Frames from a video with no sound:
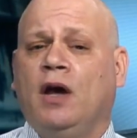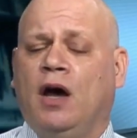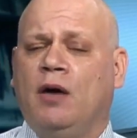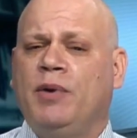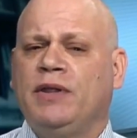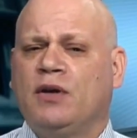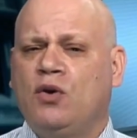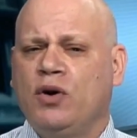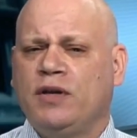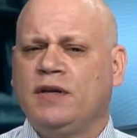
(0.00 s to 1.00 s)
Uh, but the
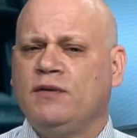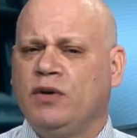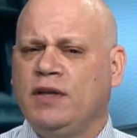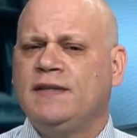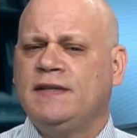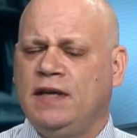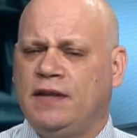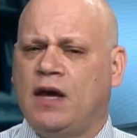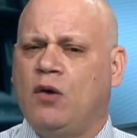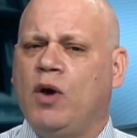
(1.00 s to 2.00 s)
court didn't really see
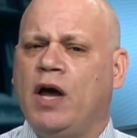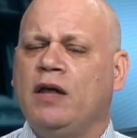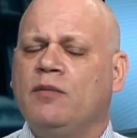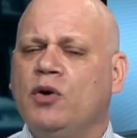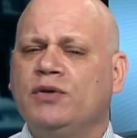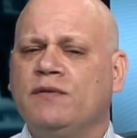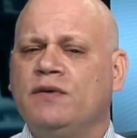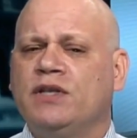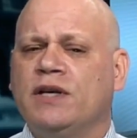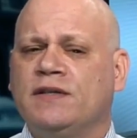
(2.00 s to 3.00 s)
it that way. And most of
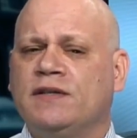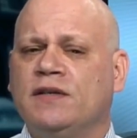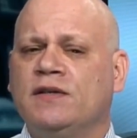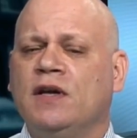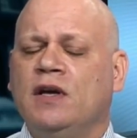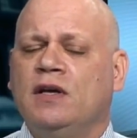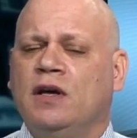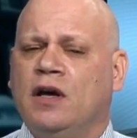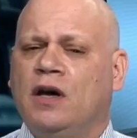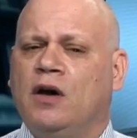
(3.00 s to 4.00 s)
the justices
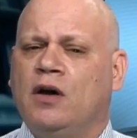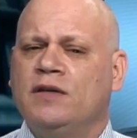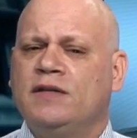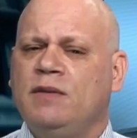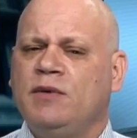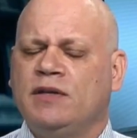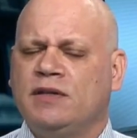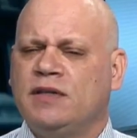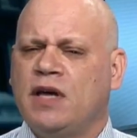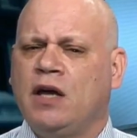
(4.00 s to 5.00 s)
uh, seemed to
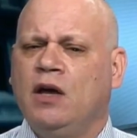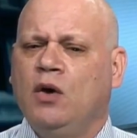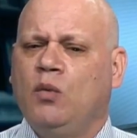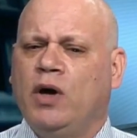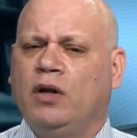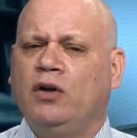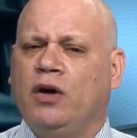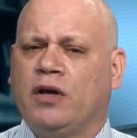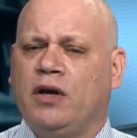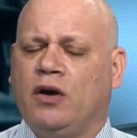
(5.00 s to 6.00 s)
say, well,
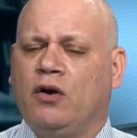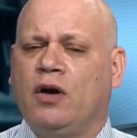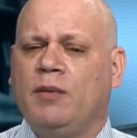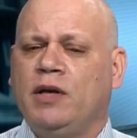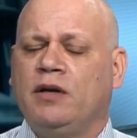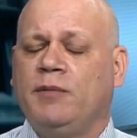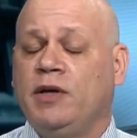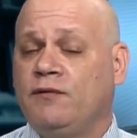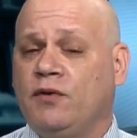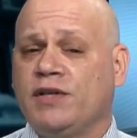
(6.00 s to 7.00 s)
look here. I mean, I
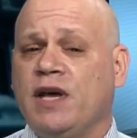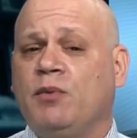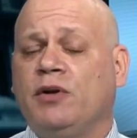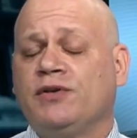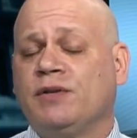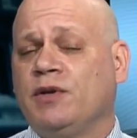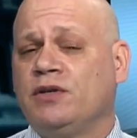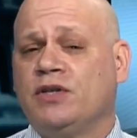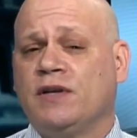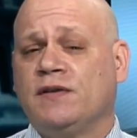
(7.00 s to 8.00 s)
mean, for example, here's
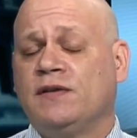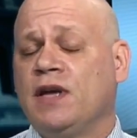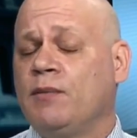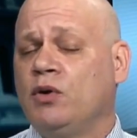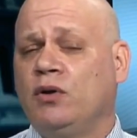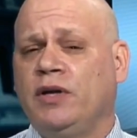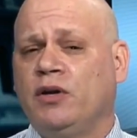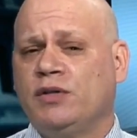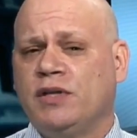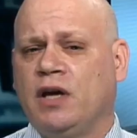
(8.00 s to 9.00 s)
something Justice Samuel
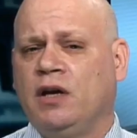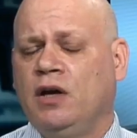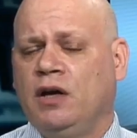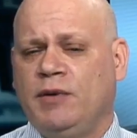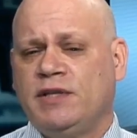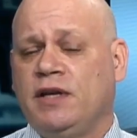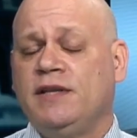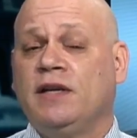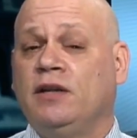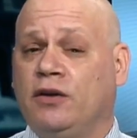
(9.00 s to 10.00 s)
Alito said. He said,
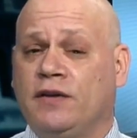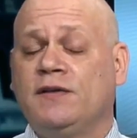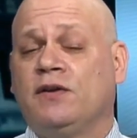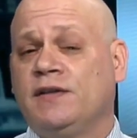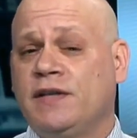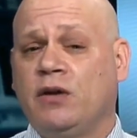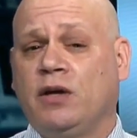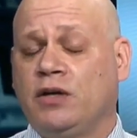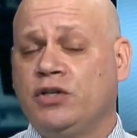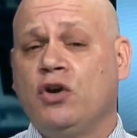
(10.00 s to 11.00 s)
he said, look, this is going to sound
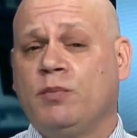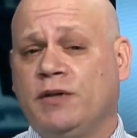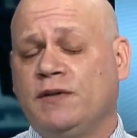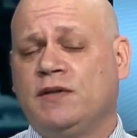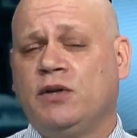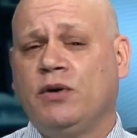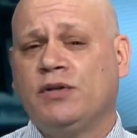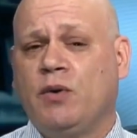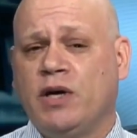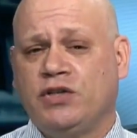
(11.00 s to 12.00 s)
like a joke, but it's a
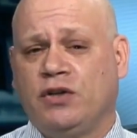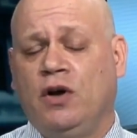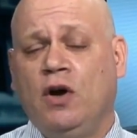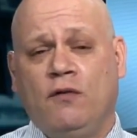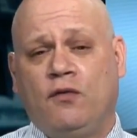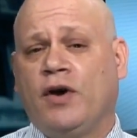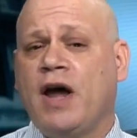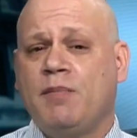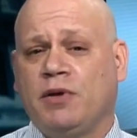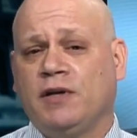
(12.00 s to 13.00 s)
serious question. Four
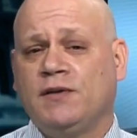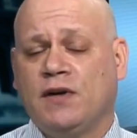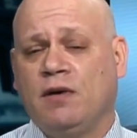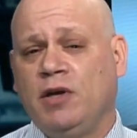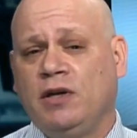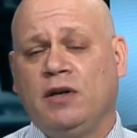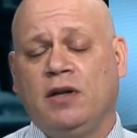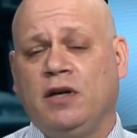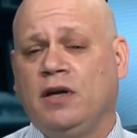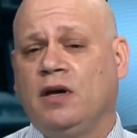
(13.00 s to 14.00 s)
applicants come in
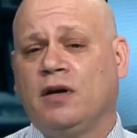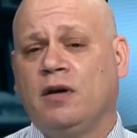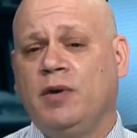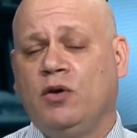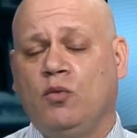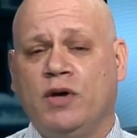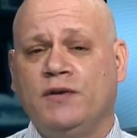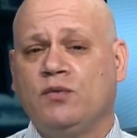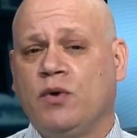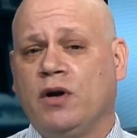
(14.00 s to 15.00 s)
the come in.
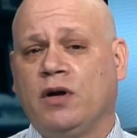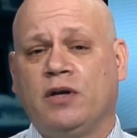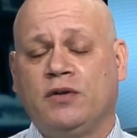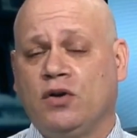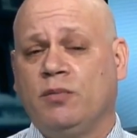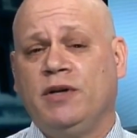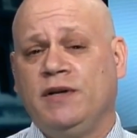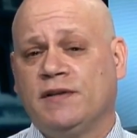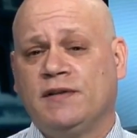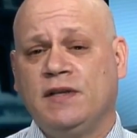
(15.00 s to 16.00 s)
One's wearing a turban.
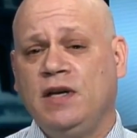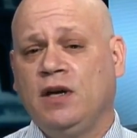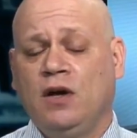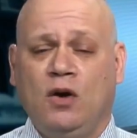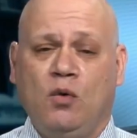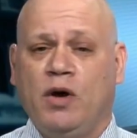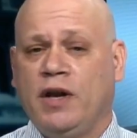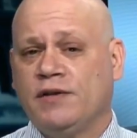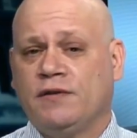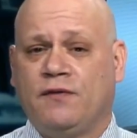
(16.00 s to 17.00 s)
He's a Sikh. One
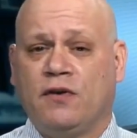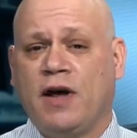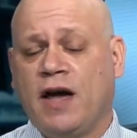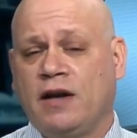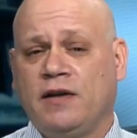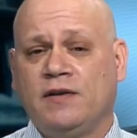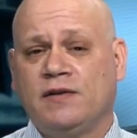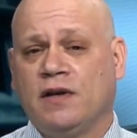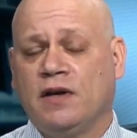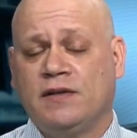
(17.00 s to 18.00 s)
has a fur hat.
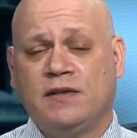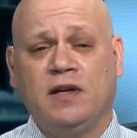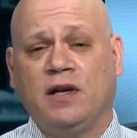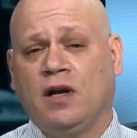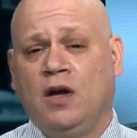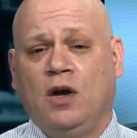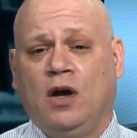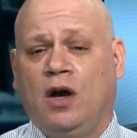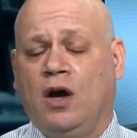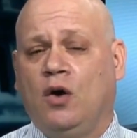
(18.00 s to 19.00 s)
He's a Hasidic.
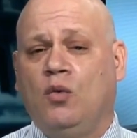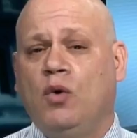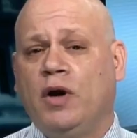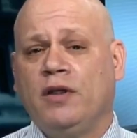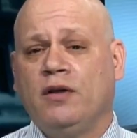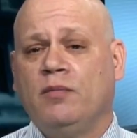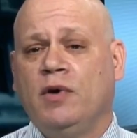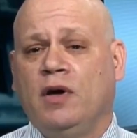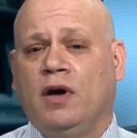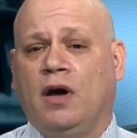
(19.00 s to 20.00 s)
Uh, uh, one of
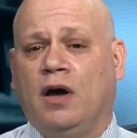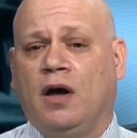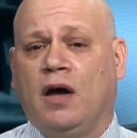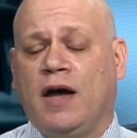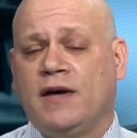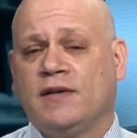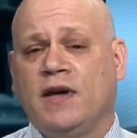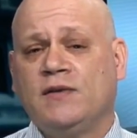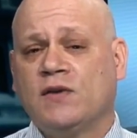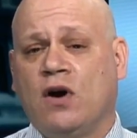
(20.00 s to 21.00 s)
them uh, has a
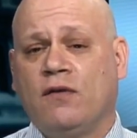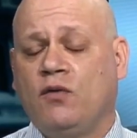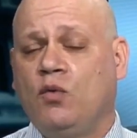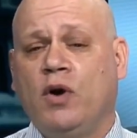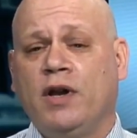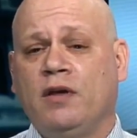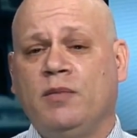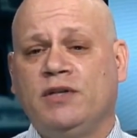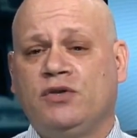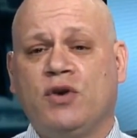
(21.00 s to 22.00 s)
headscarf. One of
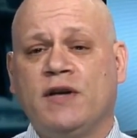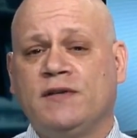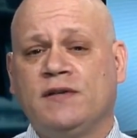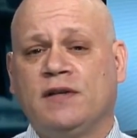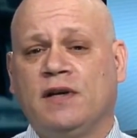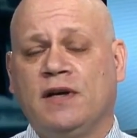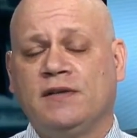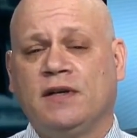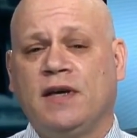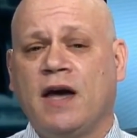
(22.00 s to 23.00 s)
them is dressed as a,
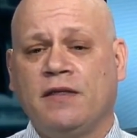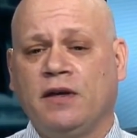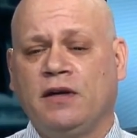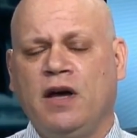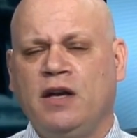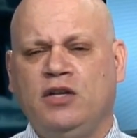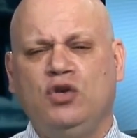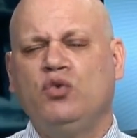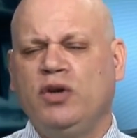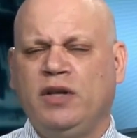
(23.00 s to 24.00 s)
as a Catholic nun. Do
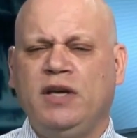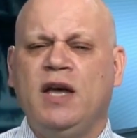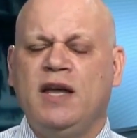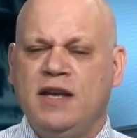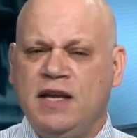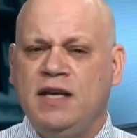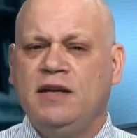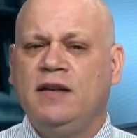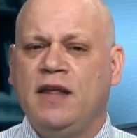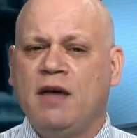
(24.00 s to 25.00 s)
you really
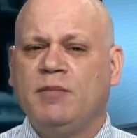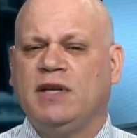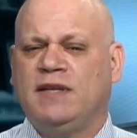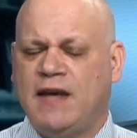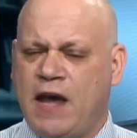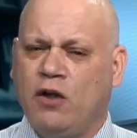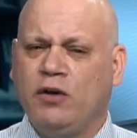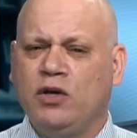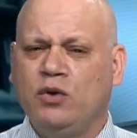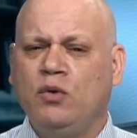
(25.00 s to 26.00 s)
need them to
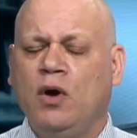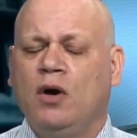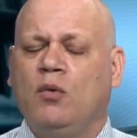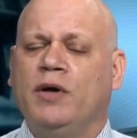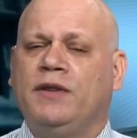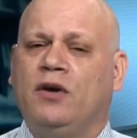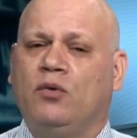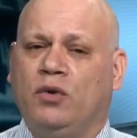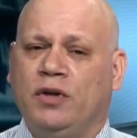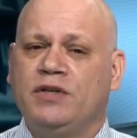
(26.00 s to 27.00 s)
tell you what
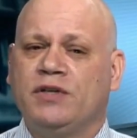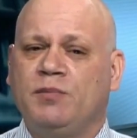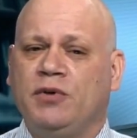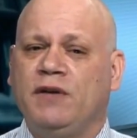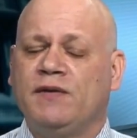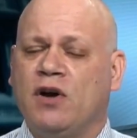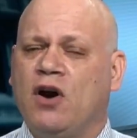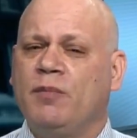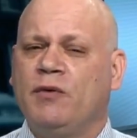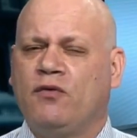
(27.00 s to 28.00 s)
their religious beliefs
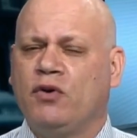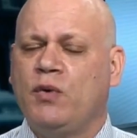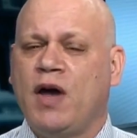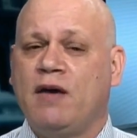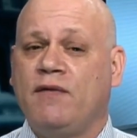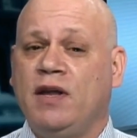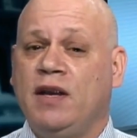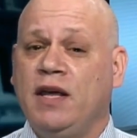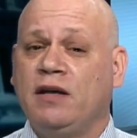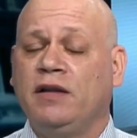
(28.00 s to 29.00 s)
are before you have
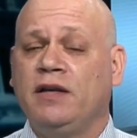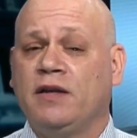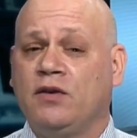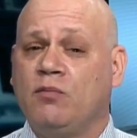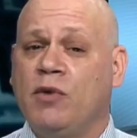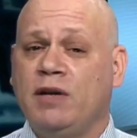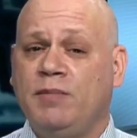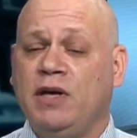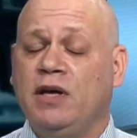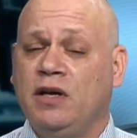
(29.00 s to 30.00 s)
an inkling that there
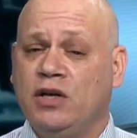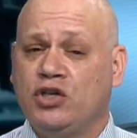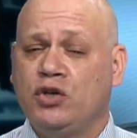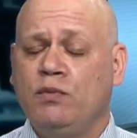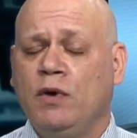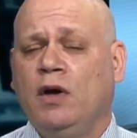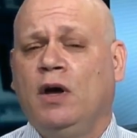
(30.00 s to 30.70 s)
might be an issue?